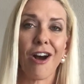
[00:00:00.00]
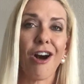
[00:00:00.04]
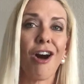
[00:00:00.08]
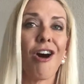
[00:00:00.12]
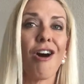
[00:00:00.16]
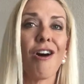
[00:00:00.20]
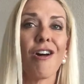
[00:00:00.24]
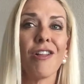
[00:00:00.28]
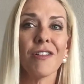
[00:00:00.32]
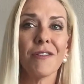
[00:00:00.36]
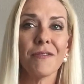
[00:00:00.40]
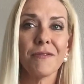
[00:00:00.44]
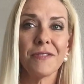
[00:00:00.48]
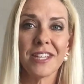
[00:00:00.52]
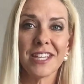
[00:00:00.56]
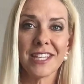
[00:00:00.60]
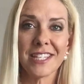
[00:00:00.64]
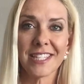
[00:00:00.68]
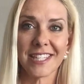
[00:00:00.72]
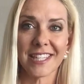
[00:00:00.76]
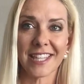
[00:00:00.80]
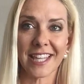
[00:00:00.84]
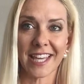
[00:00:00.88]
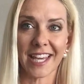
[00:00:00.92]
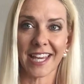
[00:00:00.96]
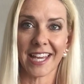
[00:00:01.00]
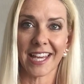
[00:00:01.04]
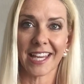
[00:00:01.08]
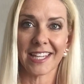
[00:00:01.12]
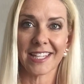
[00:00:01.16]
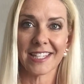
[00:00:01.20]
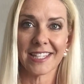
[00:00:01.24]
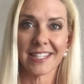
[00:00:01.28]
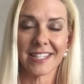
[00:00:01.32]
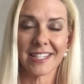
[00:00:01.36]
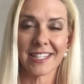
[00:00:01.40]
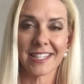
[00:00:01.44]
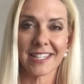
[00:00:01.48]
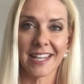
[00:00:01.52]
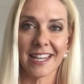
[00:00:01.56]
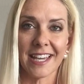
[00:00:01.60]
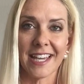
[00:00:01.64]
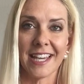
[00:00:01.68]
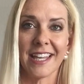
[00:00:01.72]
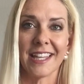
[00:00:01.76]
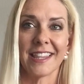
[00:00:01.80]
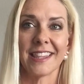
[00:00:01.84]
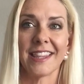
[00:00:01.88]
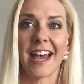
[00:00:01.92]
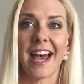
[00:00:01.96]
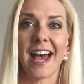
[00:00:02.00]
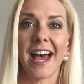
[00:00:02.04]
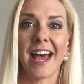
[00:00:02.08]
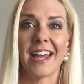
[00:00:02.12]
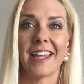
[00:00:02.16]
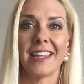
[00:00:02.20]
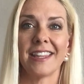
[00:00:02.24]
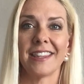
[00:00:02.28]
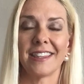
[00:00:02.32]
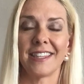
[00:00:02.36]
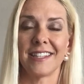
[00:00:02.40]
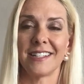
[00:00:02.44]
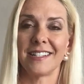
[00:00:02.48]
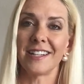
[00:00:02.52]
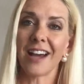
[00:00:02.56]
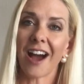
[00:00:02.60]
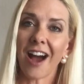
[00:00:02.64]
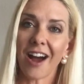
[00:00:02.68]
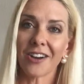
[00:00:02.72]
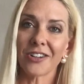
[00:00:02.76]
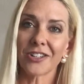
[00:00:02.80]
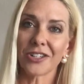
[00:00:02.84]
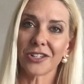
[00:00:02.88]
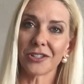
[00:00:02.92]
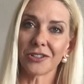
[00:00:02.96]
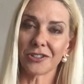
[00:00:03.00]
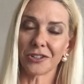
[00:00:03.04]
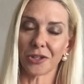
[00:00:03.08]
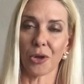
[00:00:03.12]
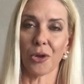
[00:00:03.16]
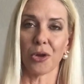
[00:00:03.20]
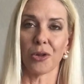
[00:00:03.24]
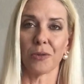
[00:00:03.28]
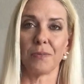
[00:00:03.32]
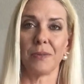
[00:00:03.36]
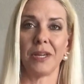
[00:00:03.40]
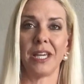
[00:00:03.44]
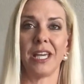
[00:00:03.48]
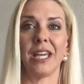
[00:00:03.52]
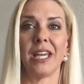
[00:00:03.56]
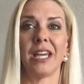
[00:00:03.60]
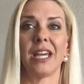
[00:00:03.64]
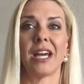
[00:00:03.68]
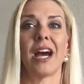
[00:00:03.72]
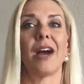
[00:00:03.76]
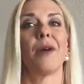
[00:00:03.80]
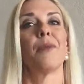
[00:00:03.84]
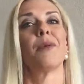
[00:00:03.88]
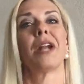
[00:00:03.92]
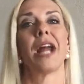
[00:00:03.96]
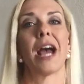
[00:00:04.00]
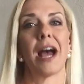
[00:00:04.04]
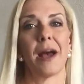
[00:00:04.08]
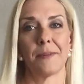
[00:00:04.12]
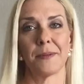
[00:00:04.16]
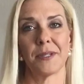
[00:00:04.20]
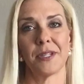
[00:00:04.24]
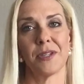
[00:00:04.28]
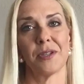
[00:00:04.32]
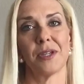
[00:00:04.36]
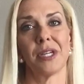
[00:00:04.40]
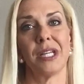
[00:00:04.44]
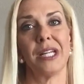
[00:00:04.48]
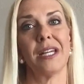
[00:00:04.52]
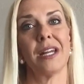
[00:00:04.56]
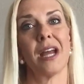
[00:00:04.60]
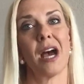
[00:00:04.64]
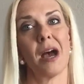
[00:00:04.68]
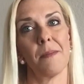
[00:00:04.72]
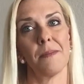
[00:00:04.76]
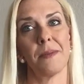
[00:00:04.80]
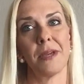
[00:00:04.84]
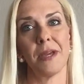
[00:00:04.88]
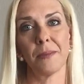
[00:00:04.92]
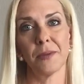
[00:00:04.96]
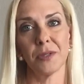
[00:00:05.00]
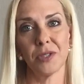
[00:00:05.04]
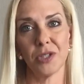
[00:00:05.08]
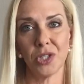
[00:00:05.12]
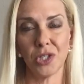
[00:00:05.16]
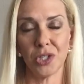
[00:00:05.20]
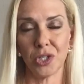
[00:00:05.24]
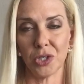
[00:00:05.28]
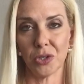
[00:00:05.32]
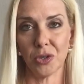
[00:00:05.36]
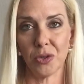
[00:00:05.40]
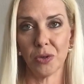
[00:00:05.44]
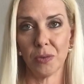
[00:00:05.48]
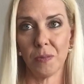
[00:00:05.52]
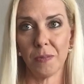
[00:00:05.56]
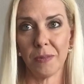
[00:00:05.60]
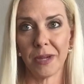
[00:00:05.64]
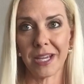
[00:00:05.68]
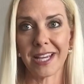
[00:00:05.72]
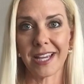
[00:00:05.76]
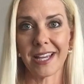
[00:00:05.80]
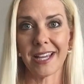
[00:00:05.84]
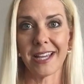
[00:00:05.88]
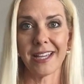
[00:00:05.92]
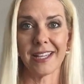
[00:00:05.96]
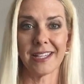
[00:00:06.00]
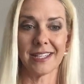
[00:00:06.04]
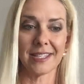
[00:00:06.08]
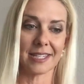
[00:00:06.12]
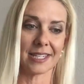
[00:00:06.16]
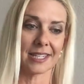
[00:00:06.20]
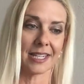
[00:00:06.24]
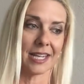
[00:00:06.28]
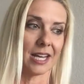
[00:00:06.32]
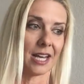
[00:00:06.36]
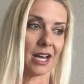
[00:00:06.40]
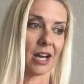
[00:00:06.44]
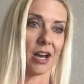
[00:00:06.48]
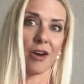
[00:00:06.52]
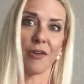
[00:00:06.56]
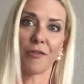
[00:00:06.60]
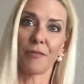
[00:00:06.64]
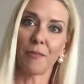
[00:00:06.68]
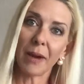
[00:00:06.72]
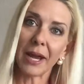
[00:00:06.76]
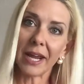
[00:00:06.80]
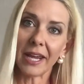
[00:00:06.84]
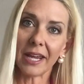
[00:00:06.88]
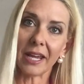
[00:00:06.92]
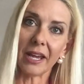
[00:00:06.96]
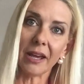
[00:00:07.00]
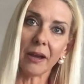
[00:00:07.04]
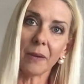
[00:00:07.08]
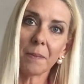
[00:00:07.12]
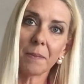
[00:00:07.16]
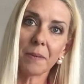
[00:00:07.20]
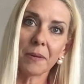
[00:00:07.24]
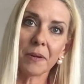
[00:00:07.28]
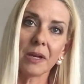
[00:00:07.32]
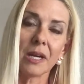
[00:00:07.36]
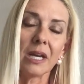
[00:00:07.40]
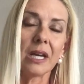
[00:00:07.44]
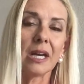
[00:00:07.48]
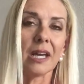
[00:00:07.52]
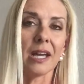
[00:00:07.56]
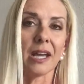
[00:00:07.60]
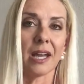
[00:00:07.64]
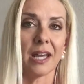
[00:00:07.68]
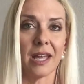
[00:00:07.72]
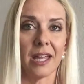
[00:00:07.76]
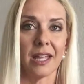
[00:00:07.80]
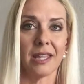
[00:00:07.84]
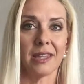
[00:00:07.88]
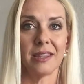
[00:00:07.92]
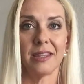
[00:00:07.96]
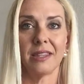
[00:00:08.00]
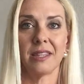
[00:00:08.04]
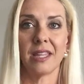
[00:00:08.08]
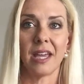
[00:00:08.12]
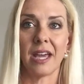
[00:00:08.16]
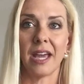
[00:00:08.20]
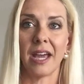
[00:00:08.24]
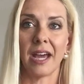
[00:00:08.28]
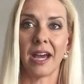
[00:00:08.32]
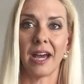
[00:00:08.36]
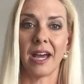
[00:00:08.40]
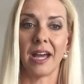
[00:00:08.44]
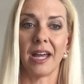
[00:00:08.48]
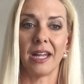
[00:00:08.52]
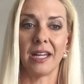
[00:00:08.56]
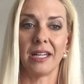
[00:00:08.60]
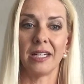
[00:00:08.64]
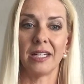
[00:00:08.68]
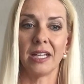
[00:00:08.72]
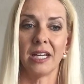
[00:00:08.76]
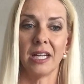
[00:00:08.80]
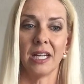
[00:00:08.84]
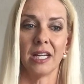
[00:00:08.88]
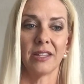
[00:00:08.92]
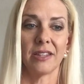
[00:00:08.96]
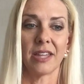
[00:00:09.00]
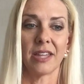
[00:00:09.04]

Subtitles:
All of these things that the doctor told me I would absolutely not be able to do because of my hip, and I'm